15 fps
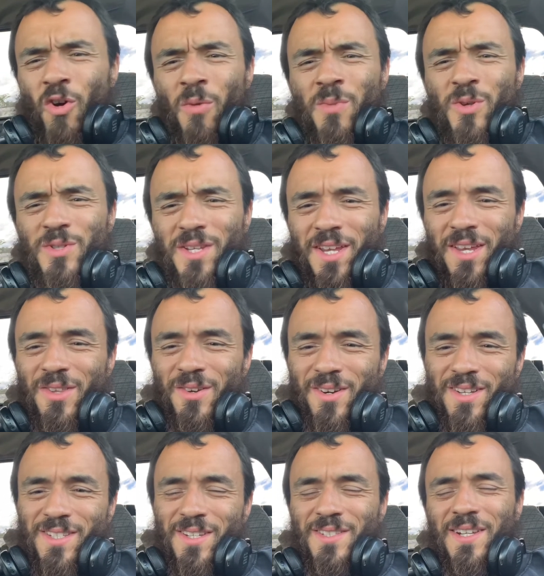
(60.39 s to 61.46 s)
with music either
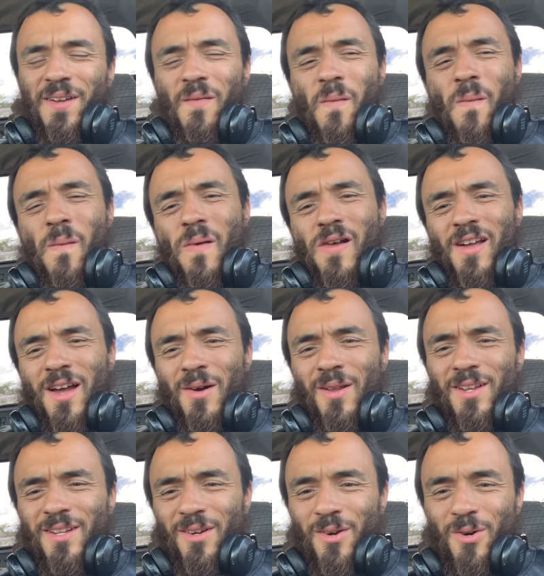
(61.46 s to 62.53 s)
because I was like, look how
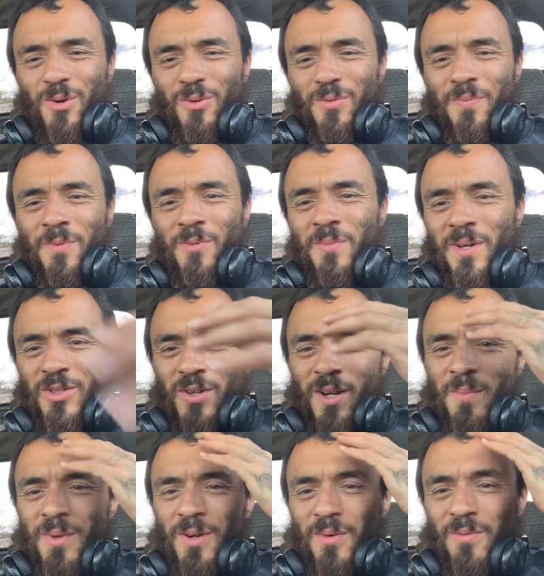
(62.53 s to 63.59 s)
they look old. am I trying to
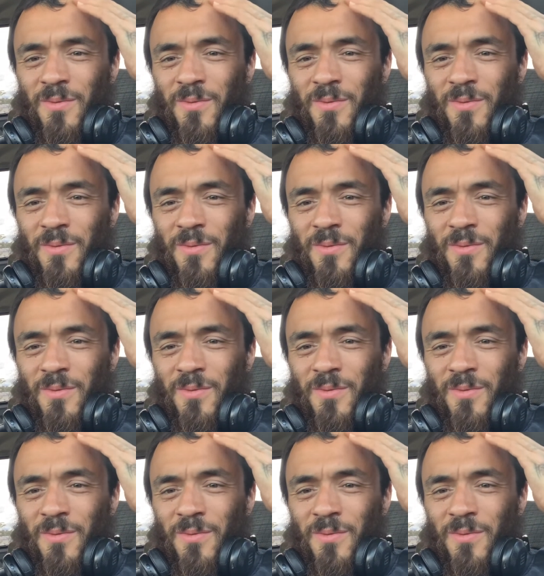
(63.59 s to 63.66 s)
be a